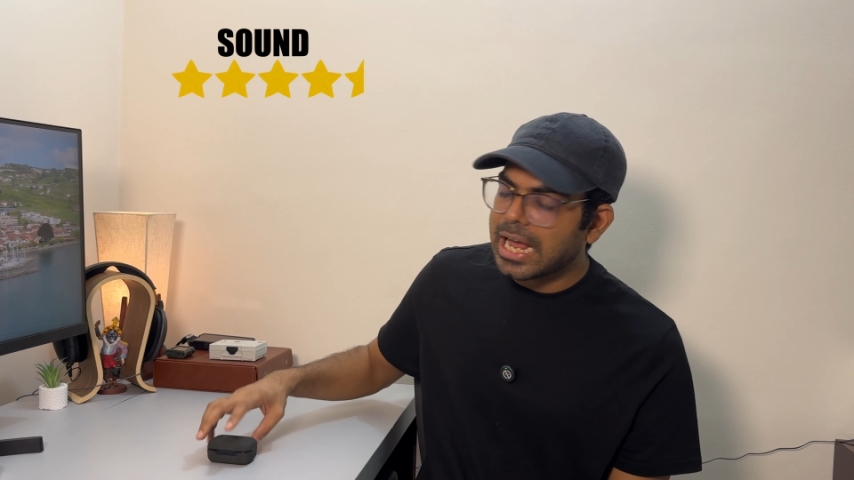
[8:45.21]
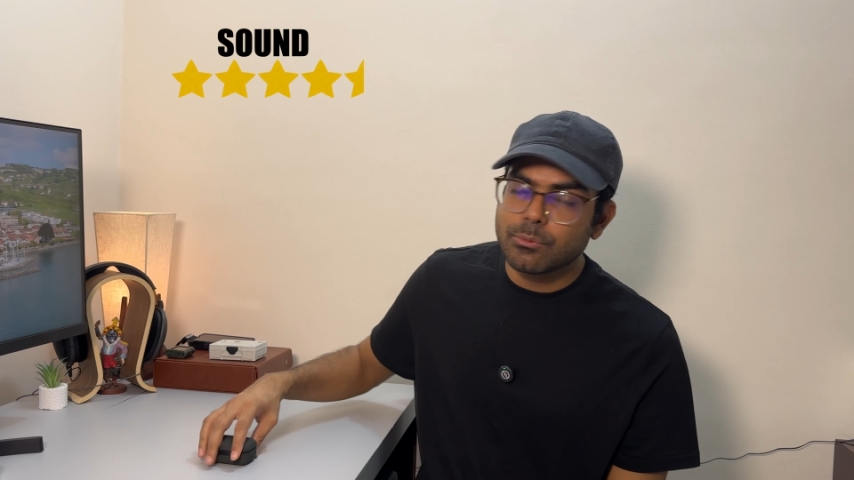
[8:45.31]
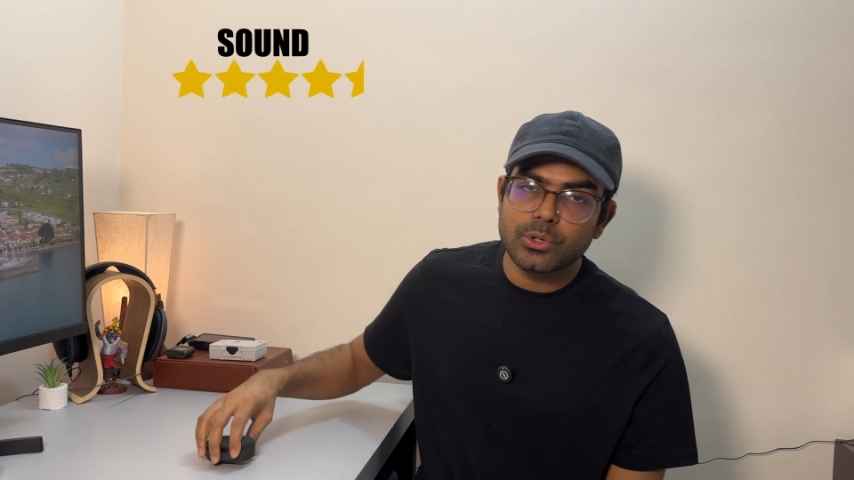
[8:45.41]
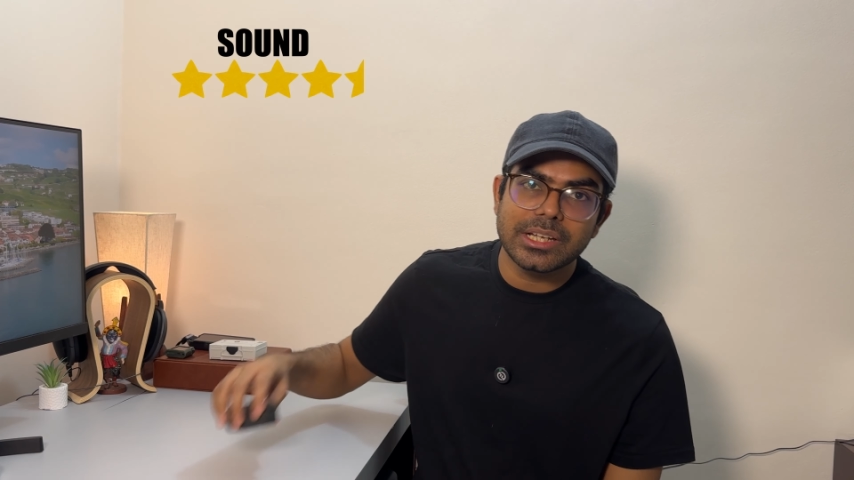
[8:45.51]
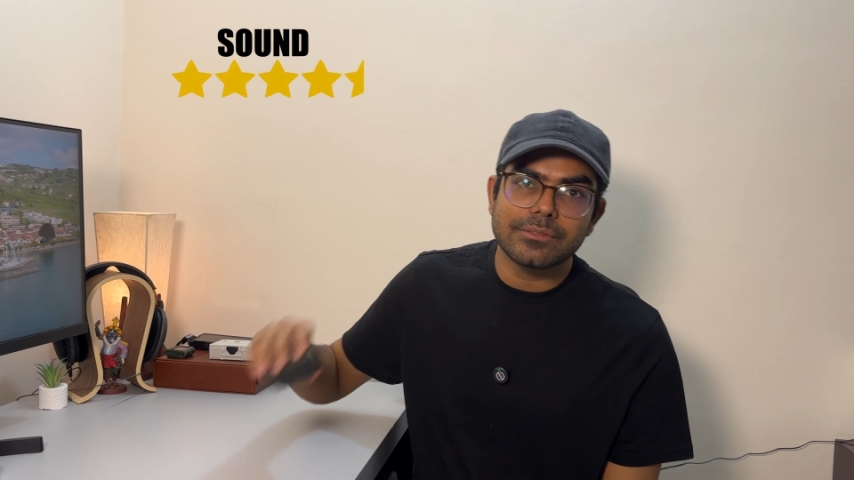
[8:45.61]
I
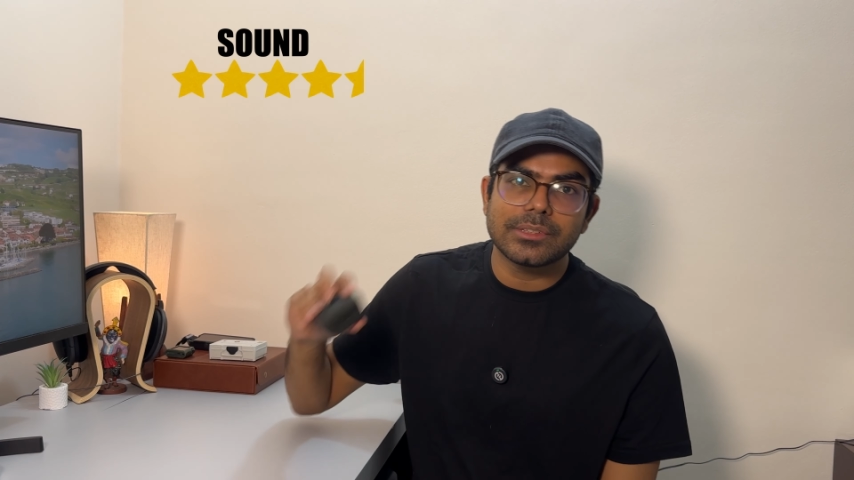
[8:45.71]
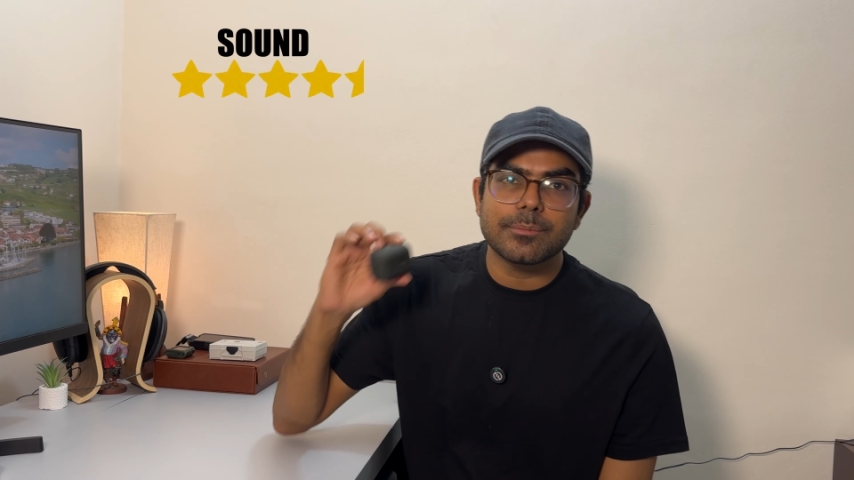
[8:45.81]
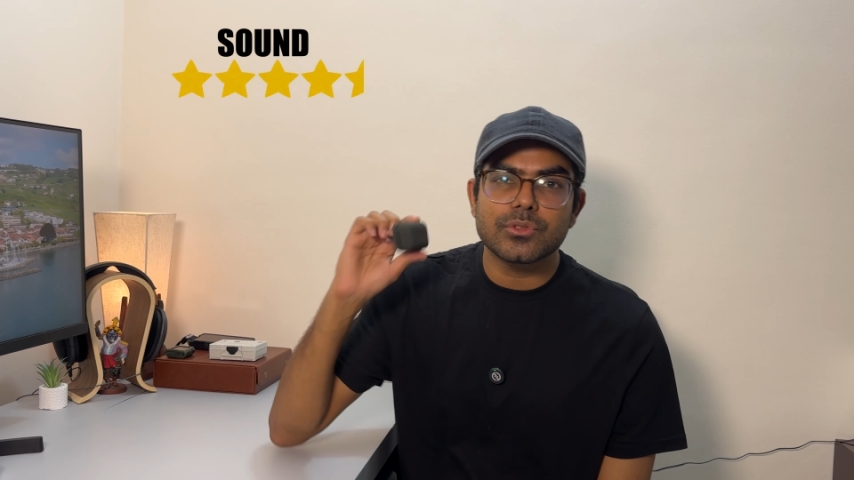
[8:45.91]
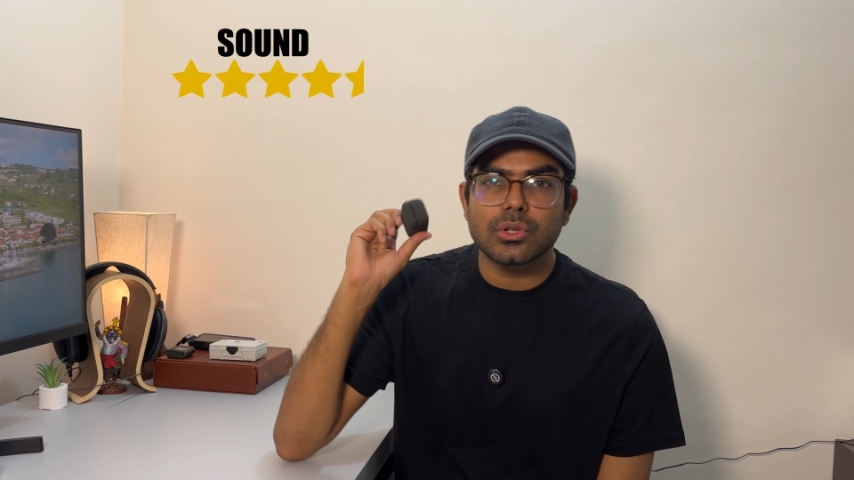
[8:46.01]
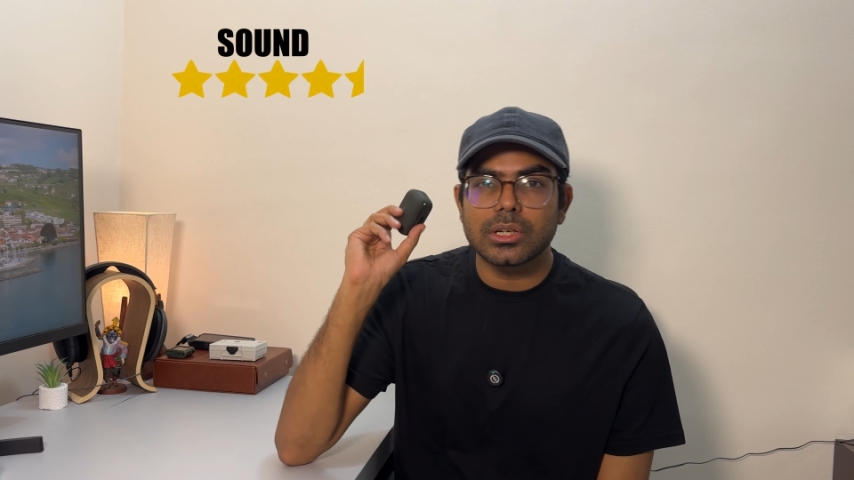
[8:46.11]
would give
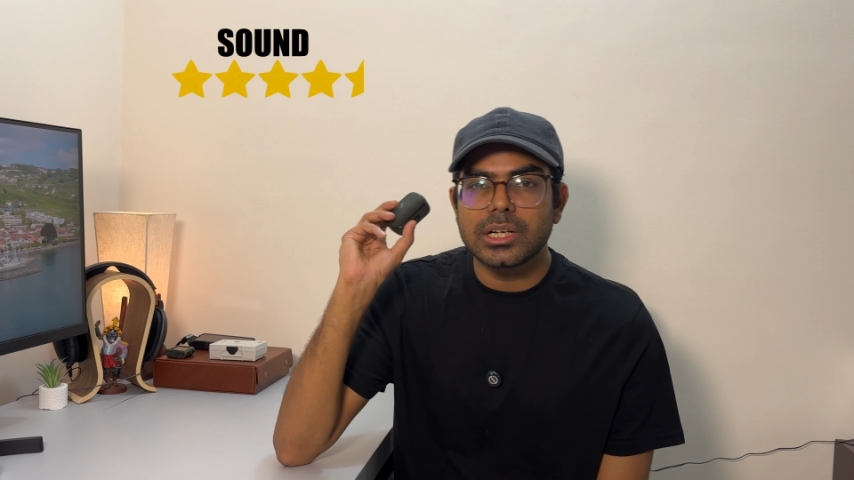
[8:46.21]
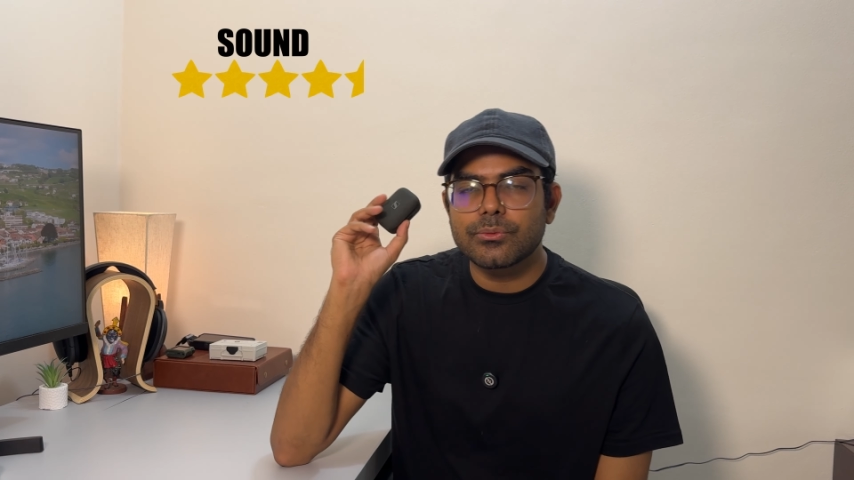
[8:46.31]
them solid